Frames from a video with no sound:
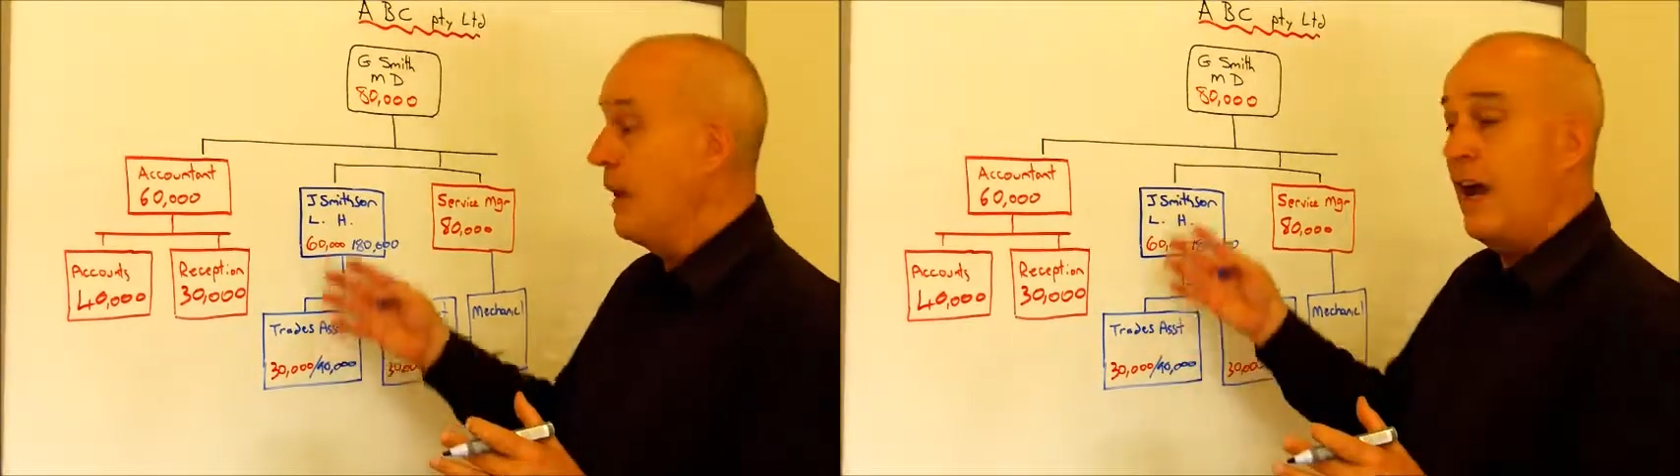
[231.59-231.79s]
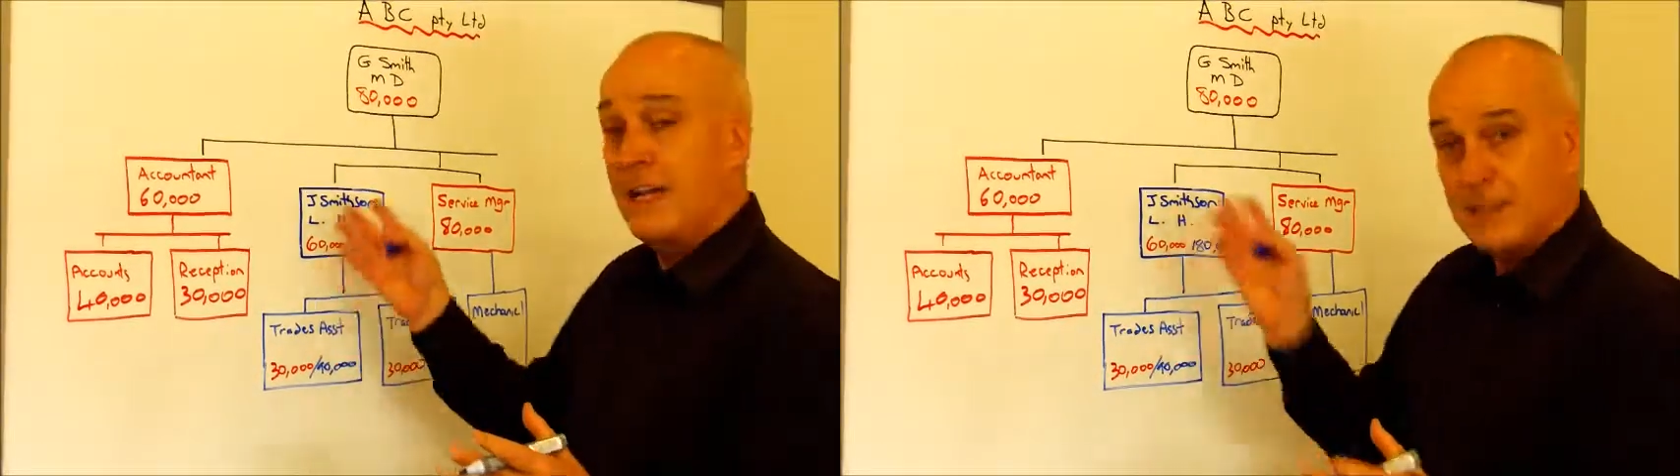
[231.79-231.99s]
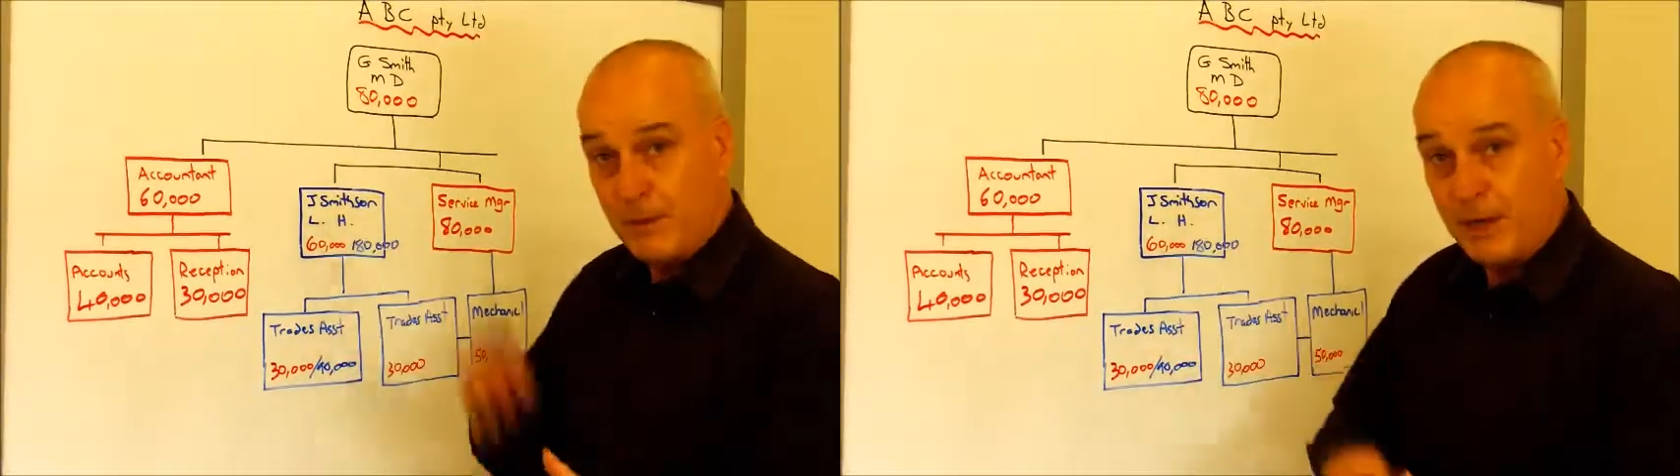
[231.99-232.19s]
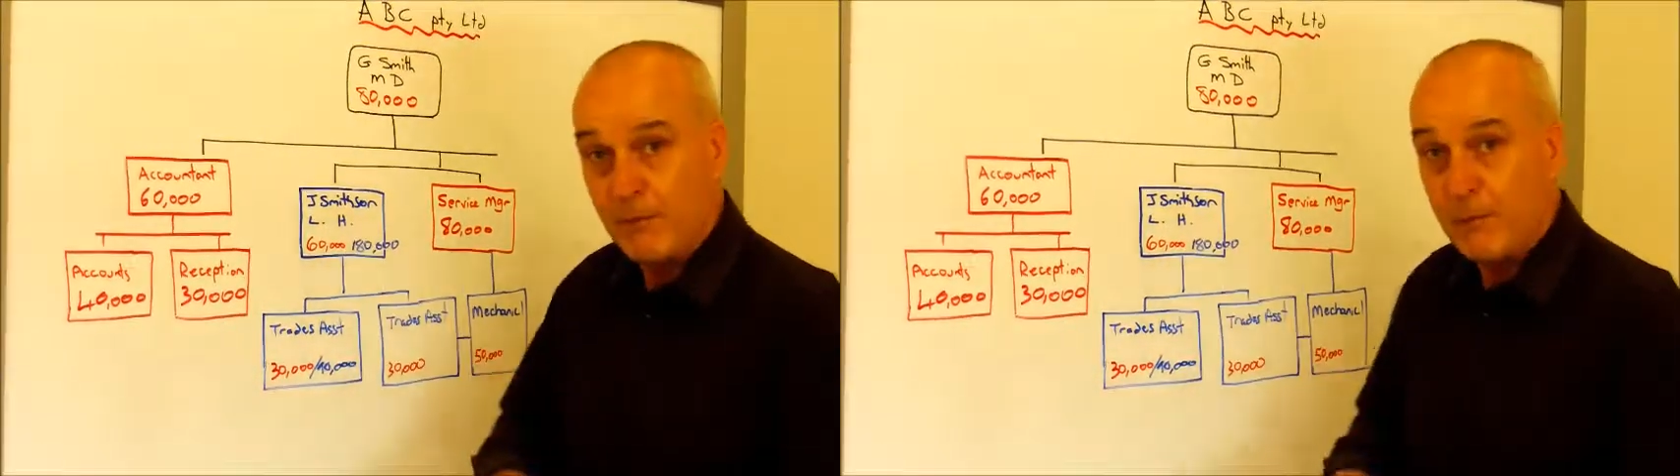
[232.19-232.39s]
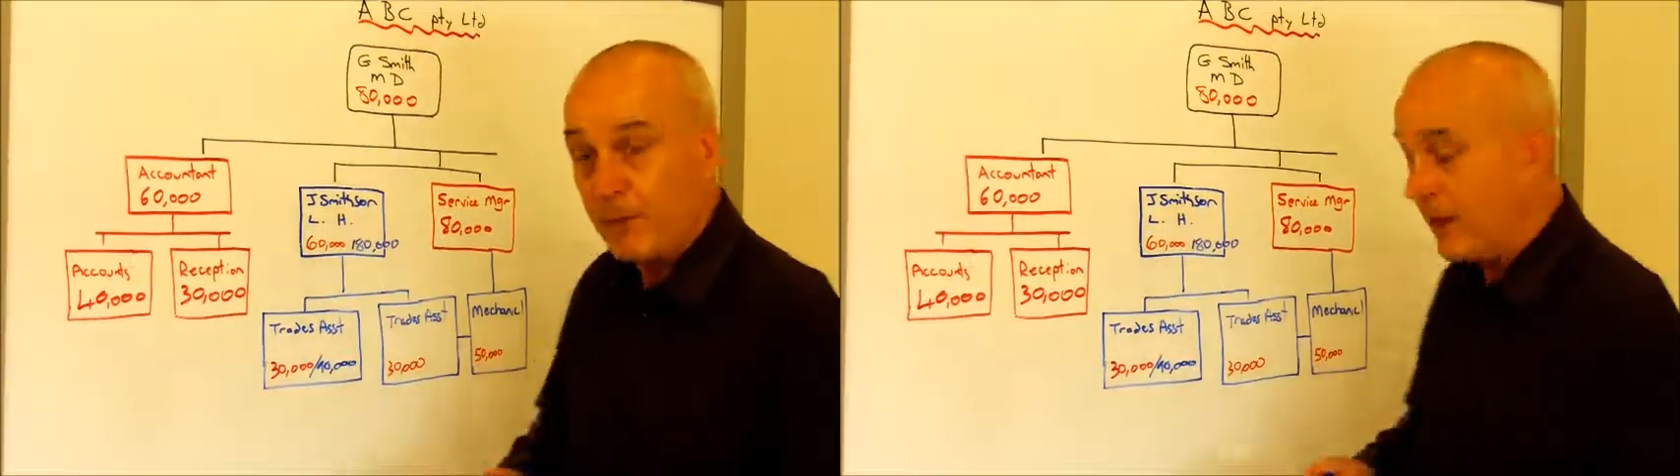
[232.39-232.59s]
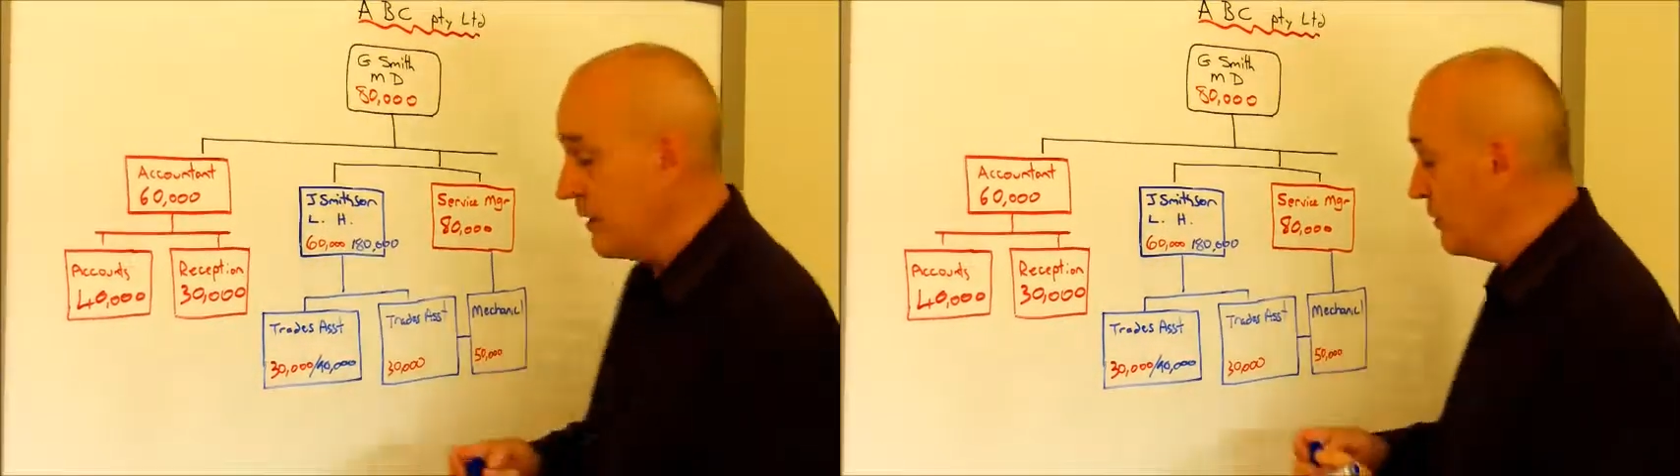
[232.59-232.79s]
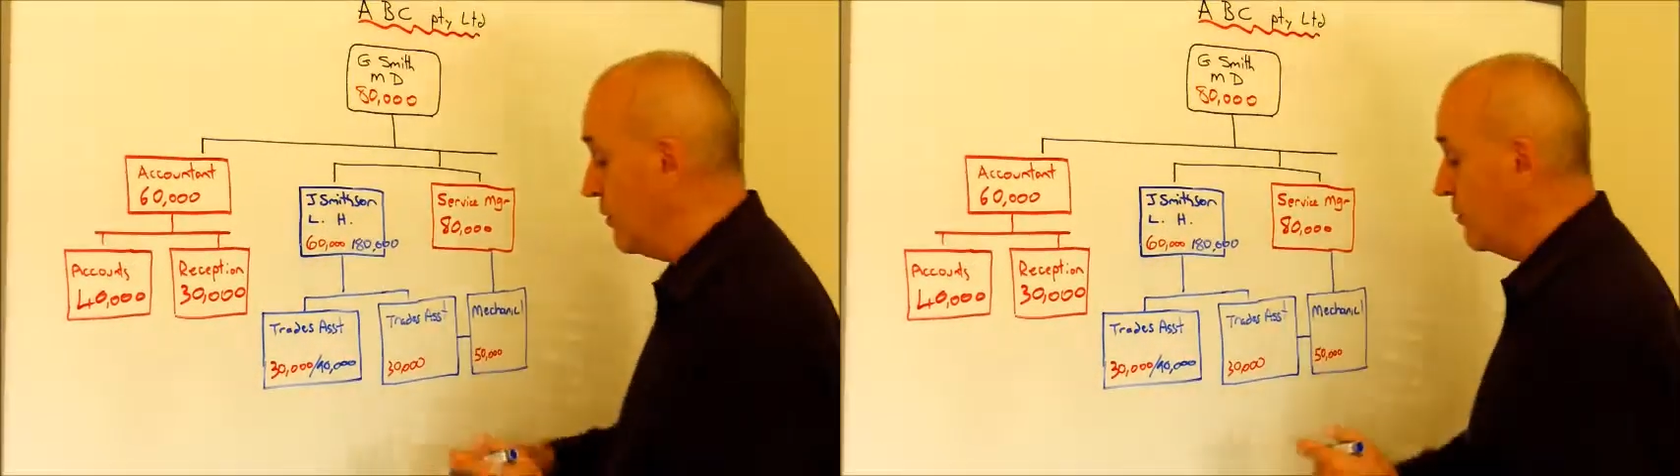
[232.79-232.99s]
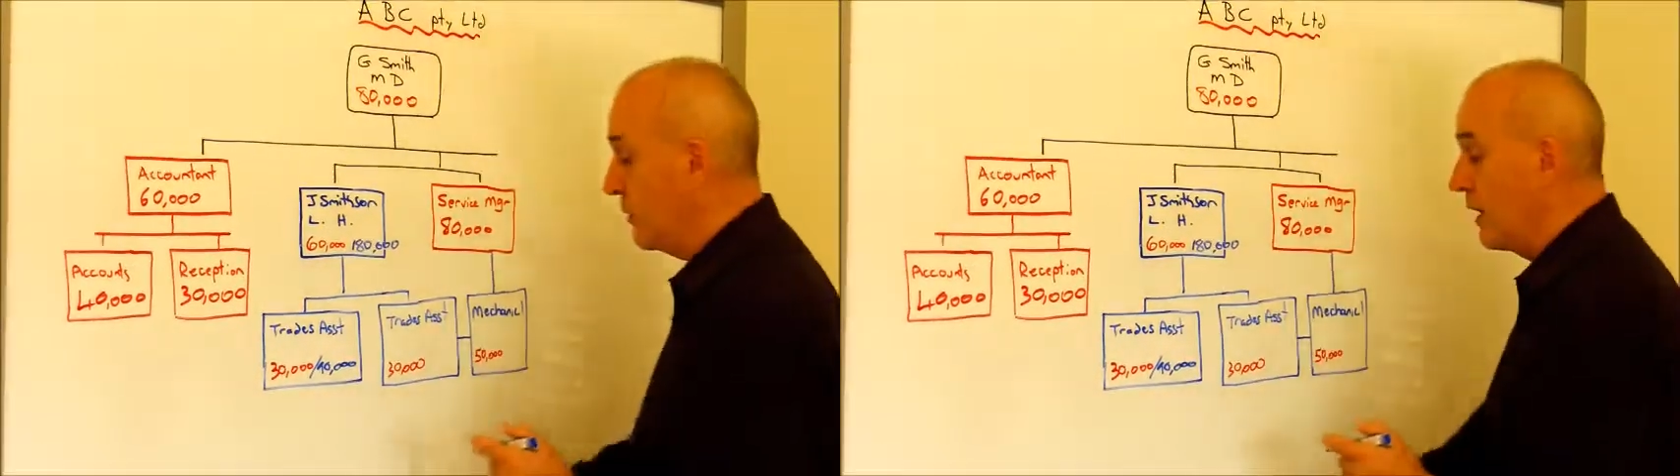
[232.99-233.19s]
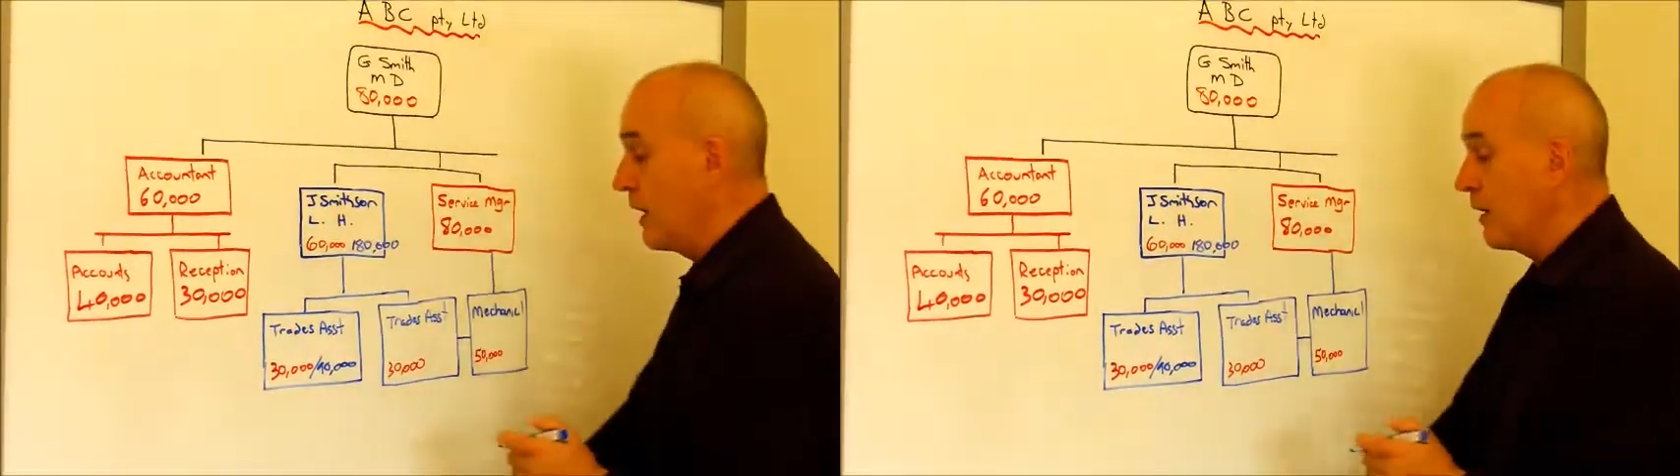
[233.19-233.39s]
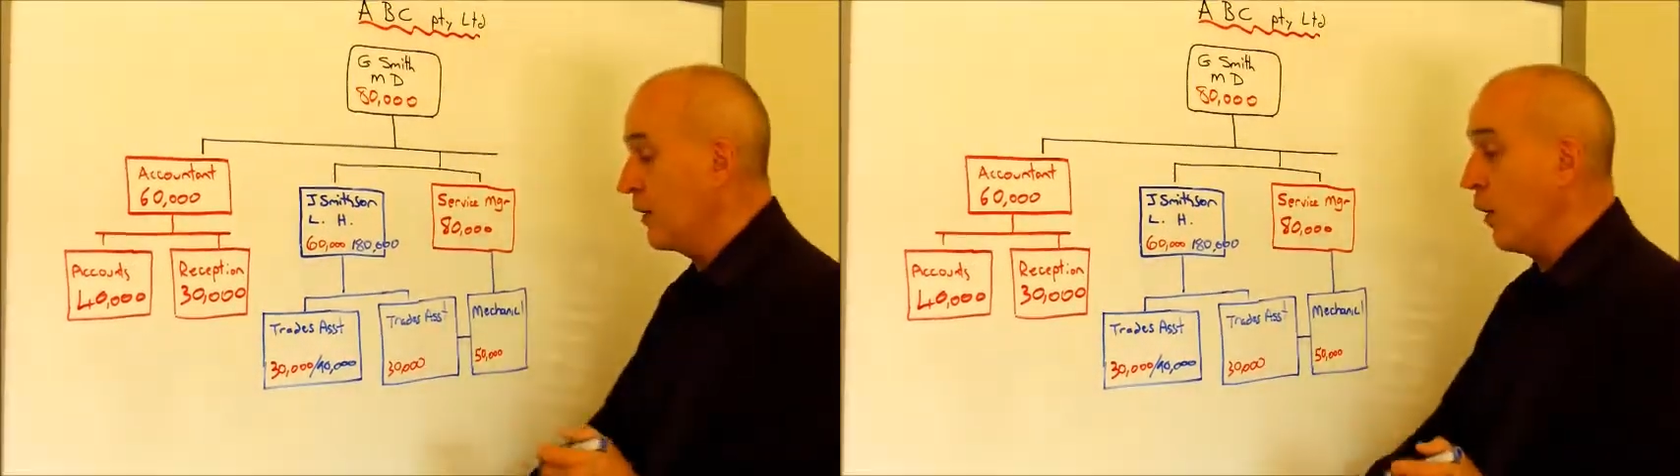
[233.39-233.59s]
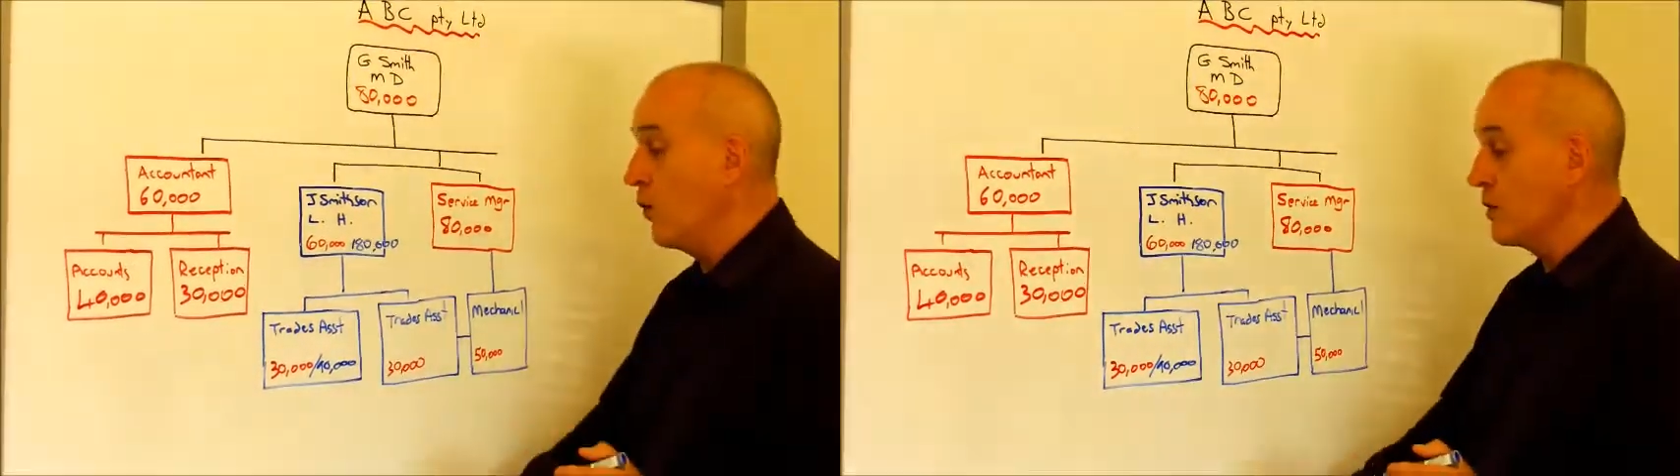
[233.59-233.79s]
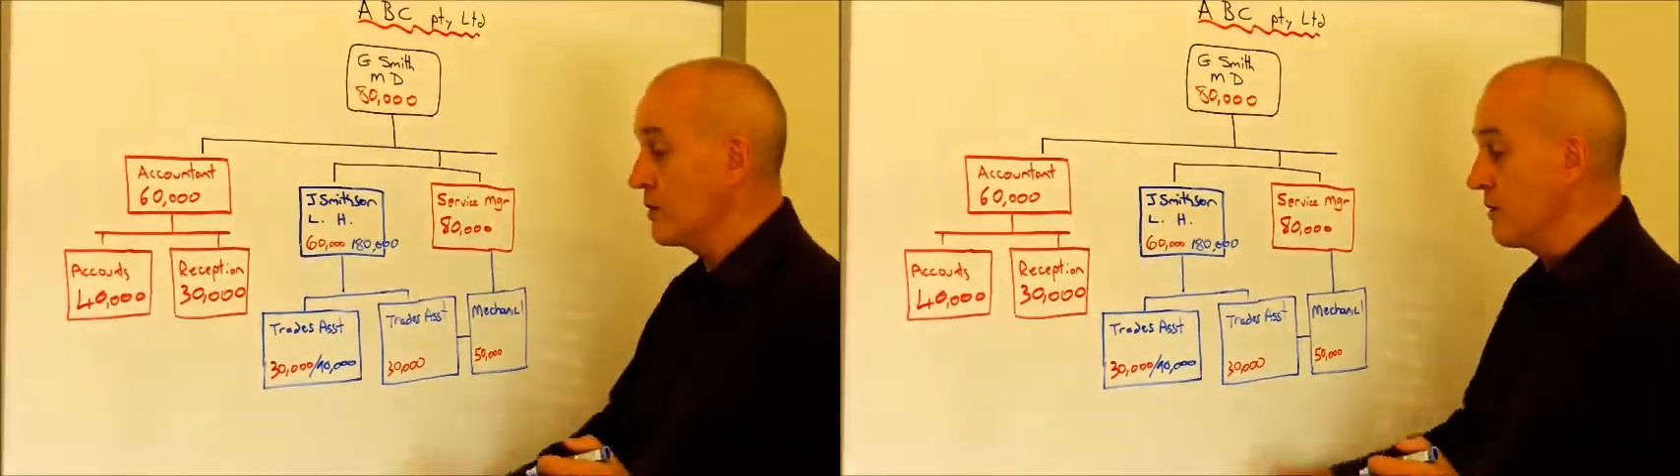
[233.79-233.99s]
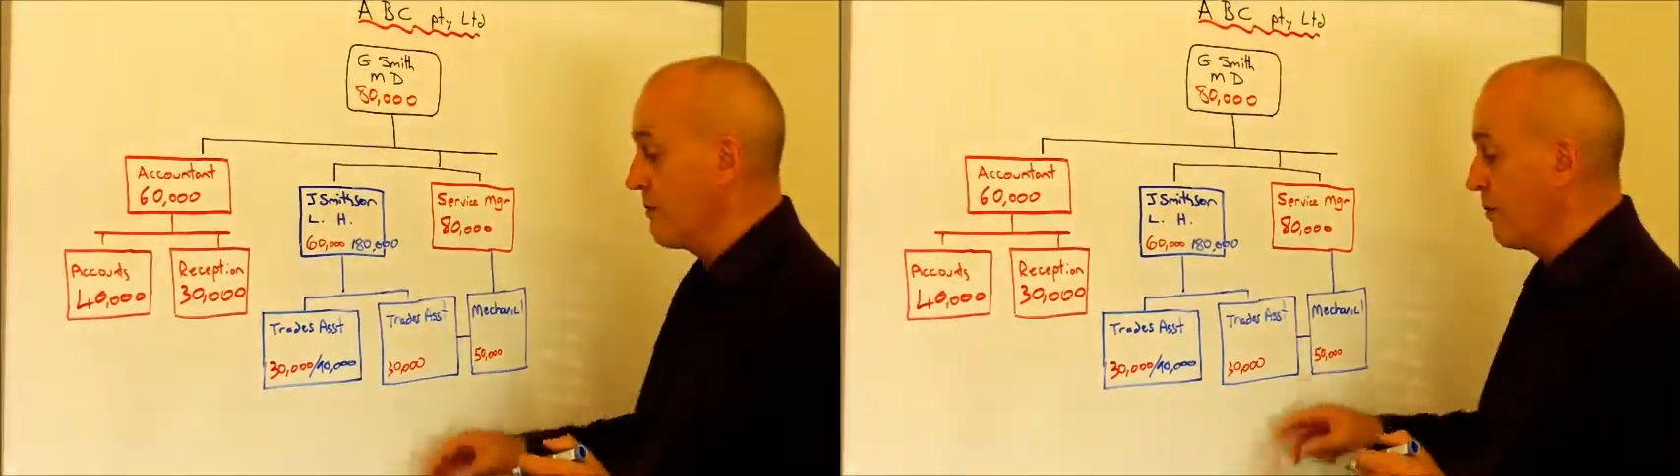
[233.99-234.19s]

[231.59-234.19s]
Has to be coming back into the owners.